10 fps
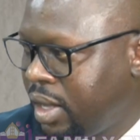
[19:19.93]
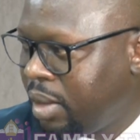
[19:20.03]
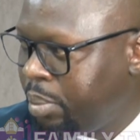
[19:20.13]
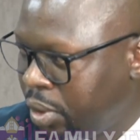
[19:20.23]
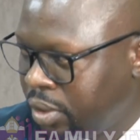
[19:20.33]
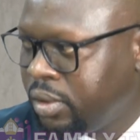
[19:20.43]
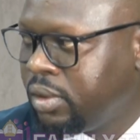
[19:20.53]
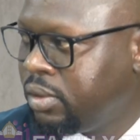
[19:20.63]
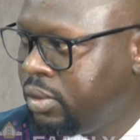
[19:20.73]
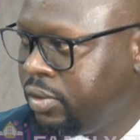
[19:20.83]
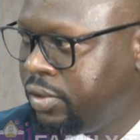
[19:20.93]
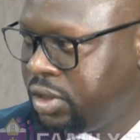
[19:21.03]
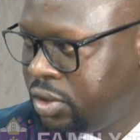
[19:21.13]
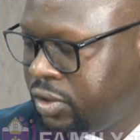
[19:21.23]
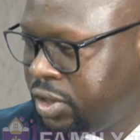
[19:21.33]
upon
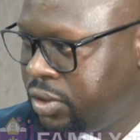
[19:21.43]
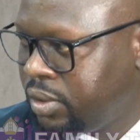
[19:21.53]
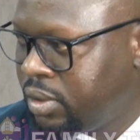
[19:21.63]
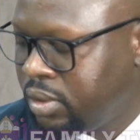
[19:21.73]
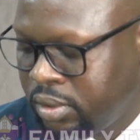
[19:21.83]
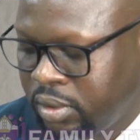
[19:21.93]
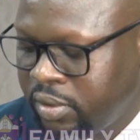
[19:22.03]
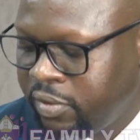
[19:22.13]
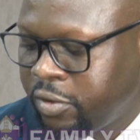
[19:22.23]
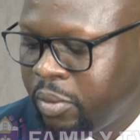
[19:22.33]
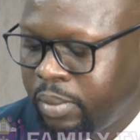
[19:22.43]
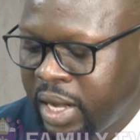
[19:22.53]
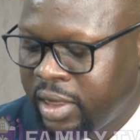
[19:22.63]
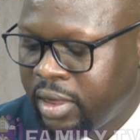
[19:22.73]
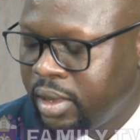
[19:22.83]
registration from
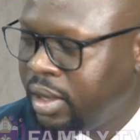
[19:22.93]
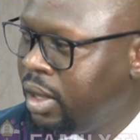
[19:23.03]
birth.